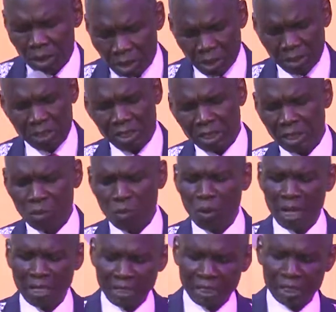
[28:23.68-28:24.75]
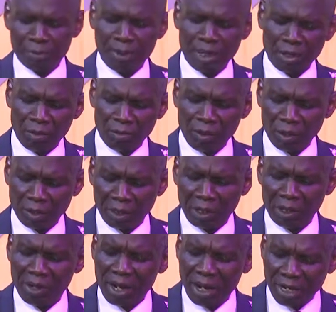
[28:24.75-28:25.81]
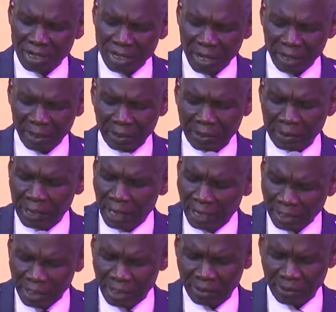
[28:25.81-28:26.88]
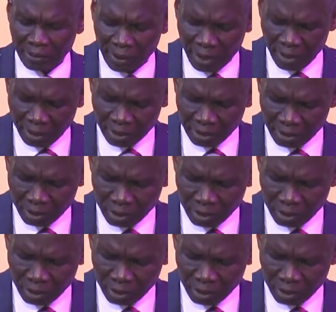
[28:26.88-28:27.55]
The reason why this man of God cried and cried and cried.